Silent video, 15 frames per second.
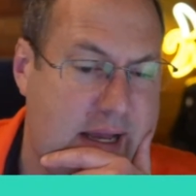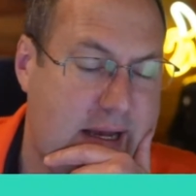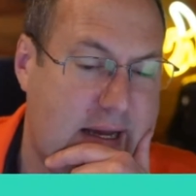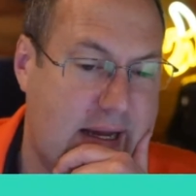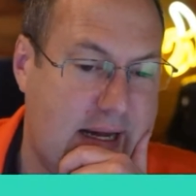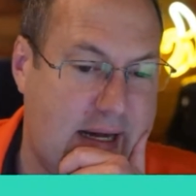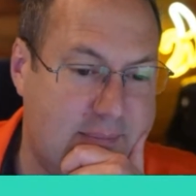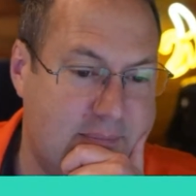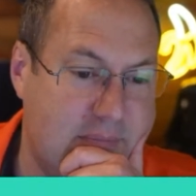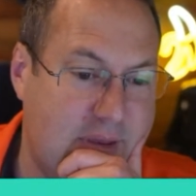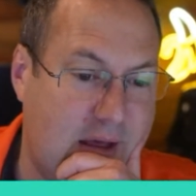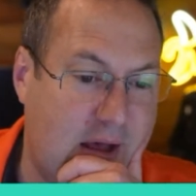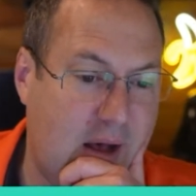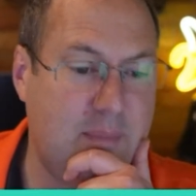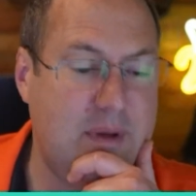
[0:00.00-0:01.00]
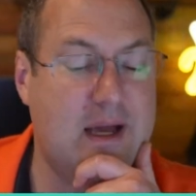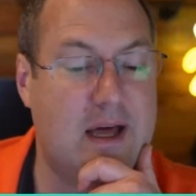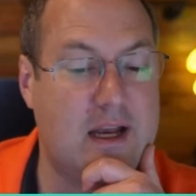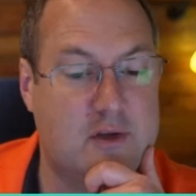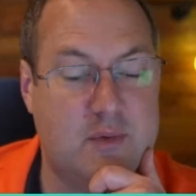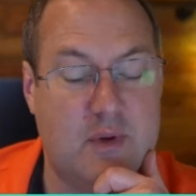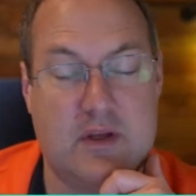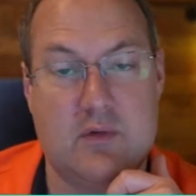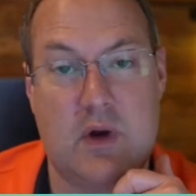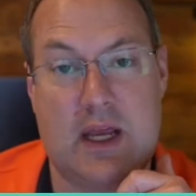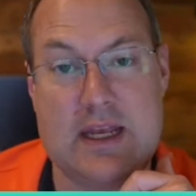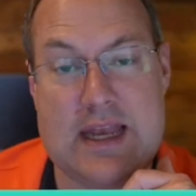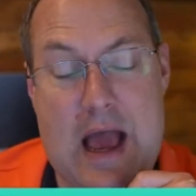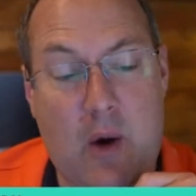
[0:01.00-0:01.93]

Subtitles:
I'll be honest with you right now.